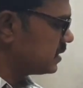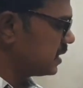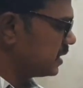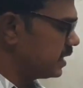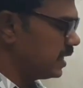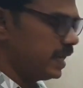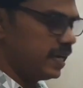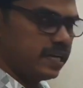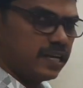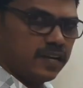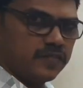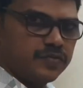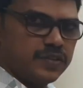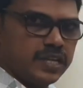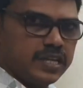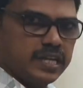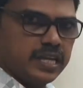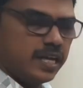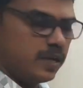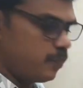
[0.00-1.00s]
at the end of
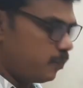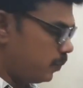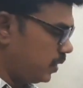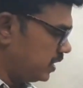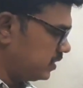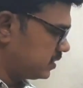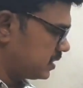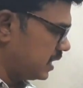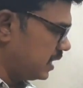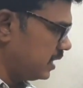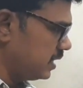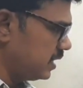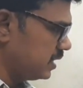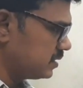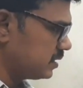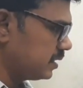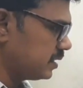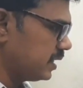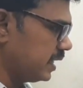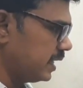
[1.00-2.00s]
the year plus
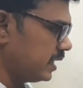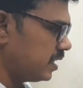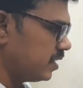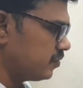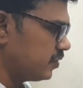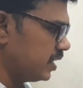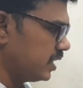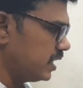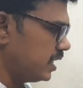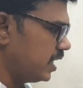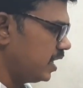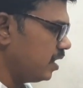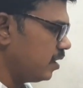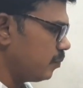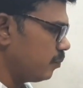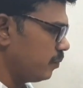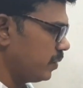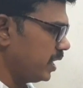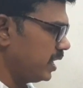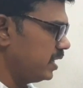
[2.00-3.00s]
creditors at the end of the year
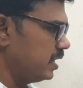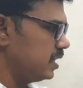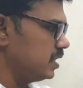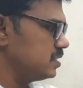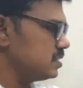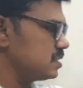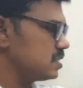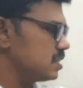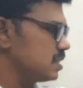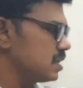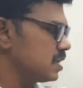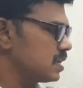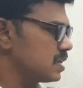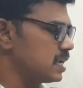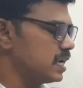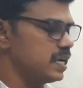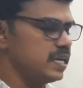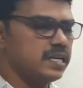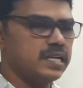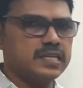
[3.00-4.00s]
minus
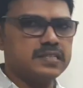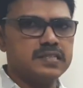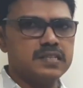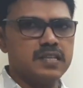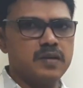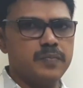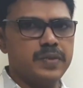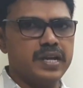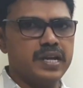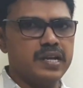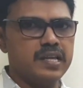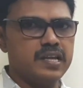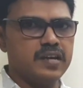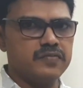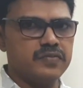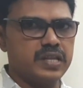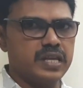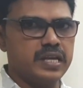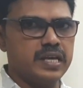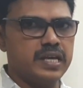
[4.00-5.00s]
creditors in the beginning
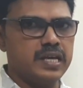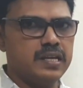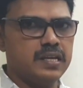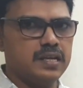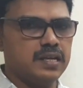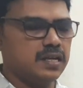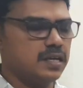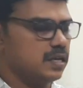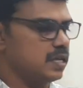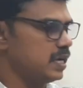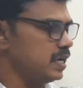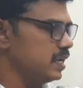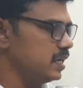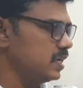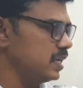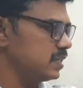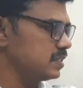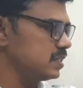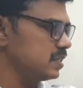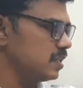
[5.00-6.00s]
of the year.
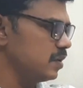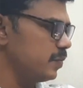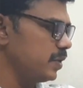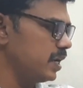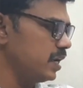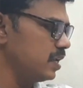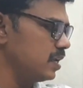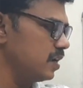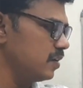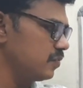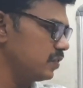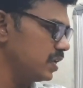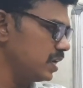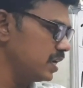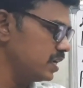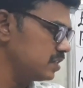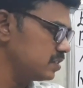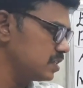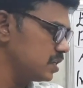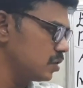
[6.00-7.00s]
Creditors in the beginning of the
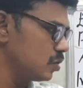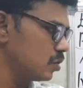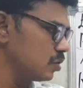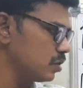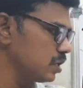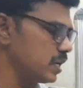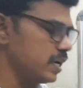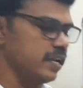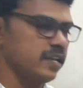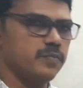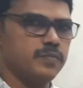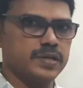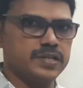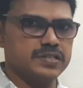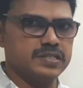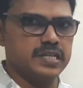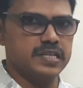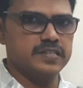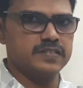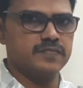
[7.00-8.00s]
year is equal to credit
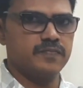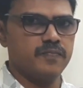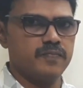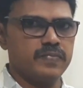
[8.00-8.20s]
purchase.